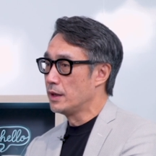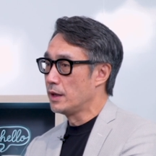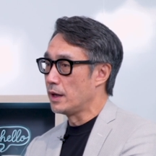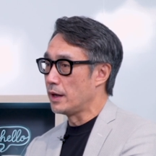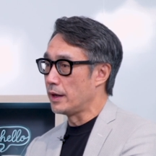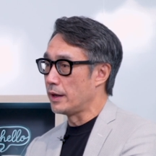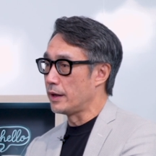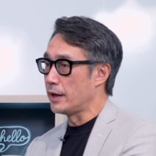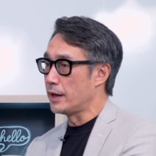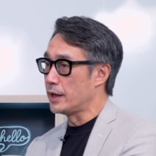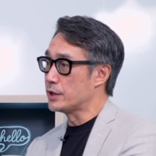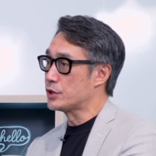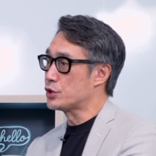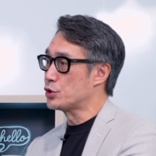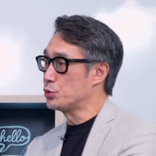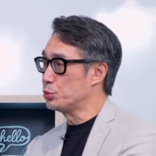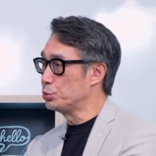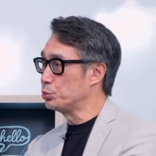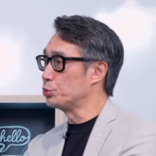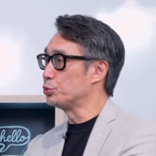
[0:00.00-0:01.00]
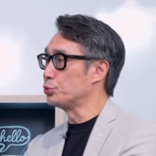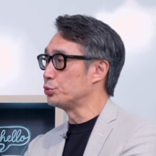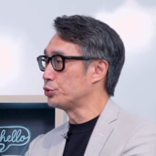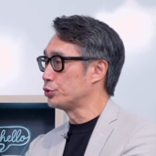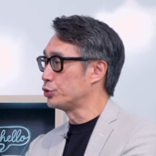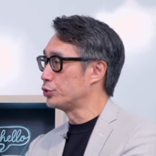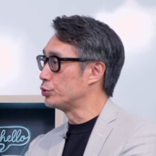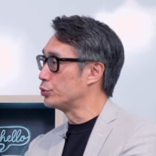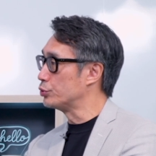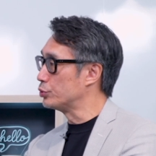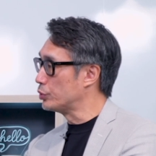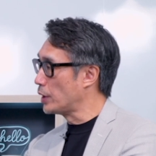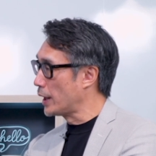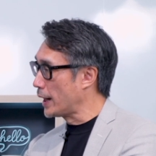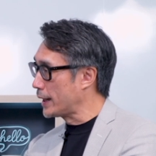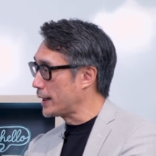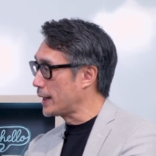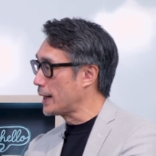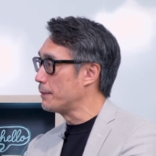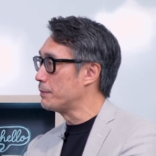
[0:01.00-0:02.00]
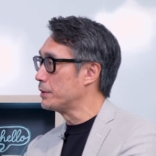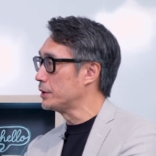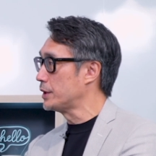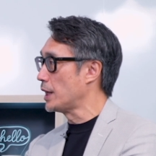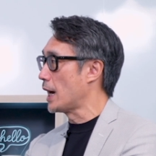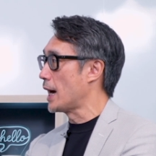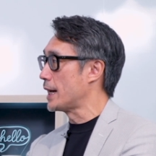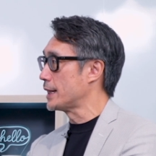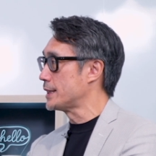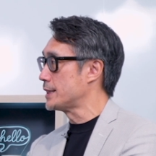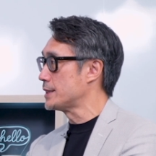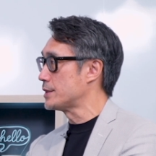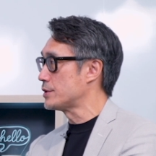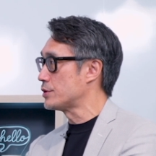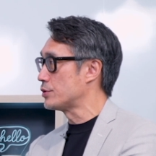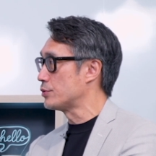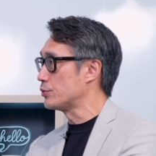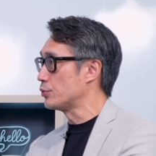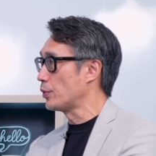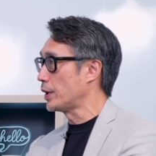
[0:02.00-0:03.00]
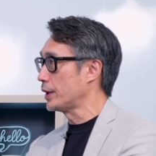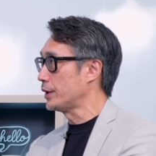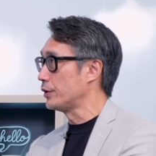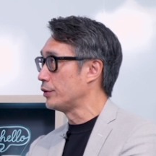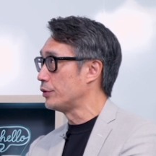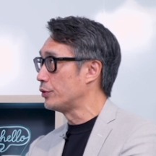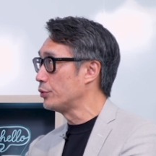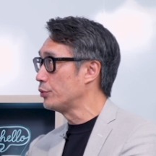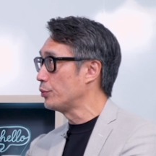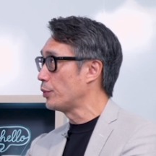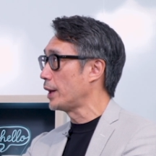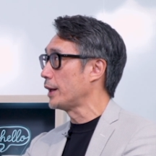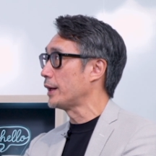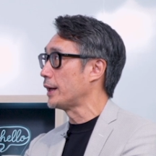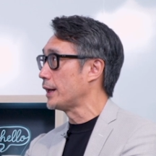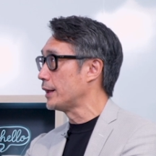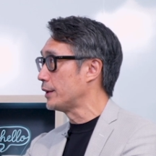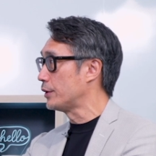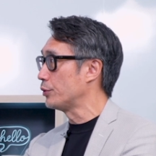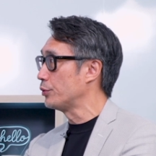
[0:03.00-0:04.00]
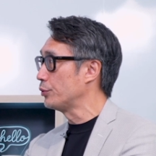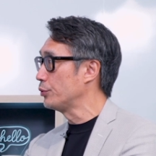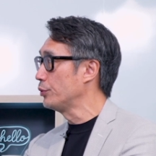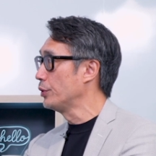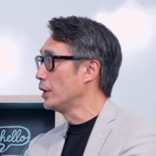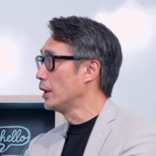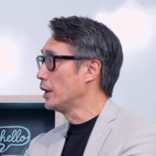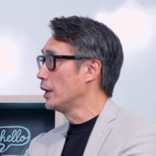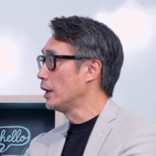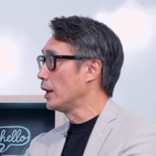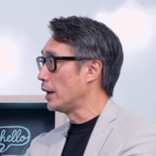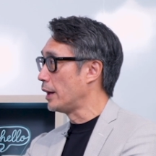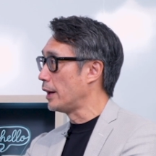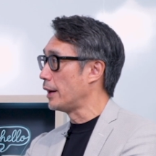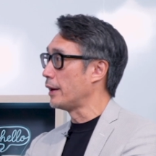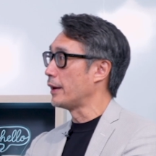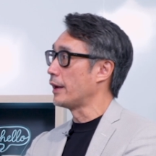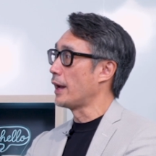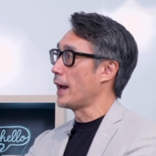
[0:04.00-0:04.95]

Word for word: uh, a tool to enable the artists to want to do what they do uh,